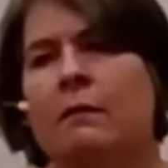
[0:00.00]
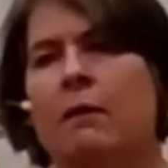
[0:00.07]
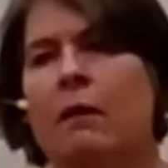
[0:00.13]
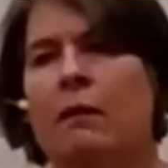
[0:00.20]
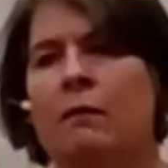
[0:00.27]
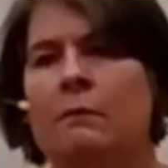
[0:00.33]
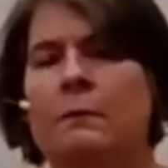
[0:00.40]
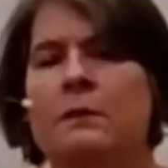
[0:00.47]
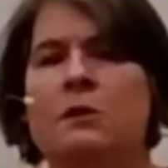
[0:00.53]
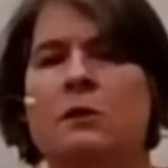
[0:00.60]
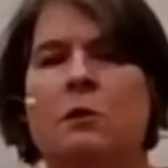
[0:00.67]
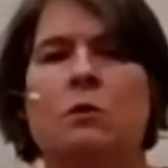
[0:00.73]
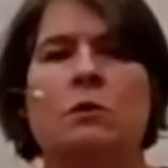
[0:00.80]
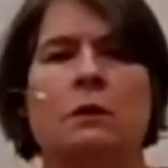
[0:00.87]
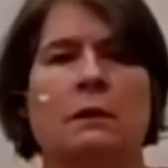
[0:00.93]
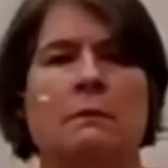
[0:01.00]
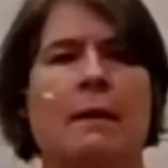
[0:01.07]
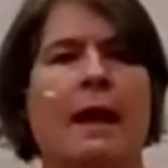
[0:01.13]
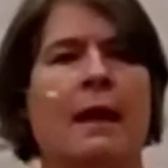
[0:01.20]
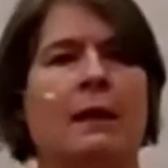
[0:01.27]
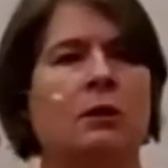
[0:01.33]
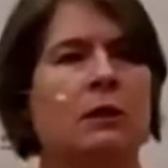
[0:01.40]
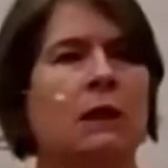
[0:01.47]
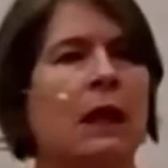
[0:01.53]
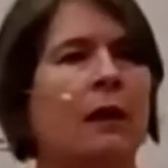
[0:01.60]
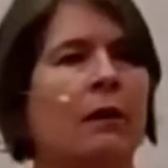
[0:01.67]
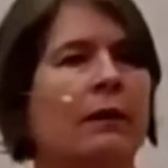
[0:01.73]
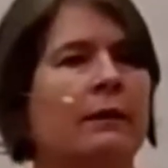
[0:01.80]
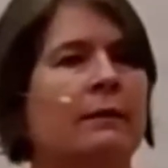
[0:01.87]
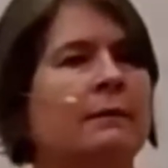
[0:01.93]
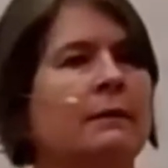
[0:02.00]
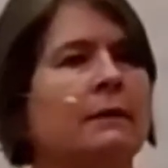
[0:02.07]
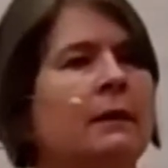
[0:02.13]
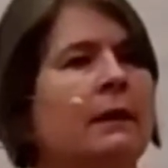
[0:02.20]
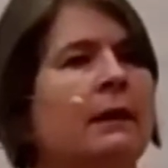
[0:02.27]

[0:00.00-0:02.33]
and call them social imaginings.